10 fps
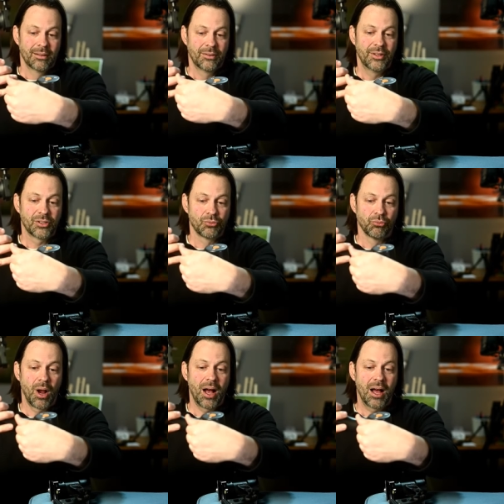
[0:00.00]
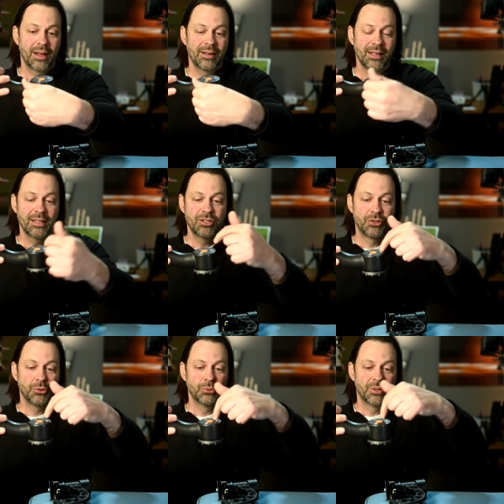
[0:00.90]
this rod
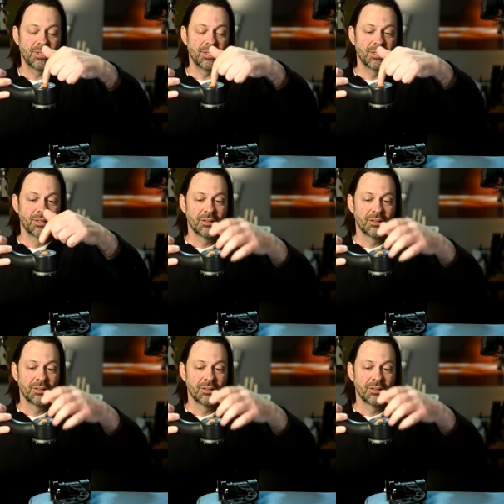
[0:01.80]
into the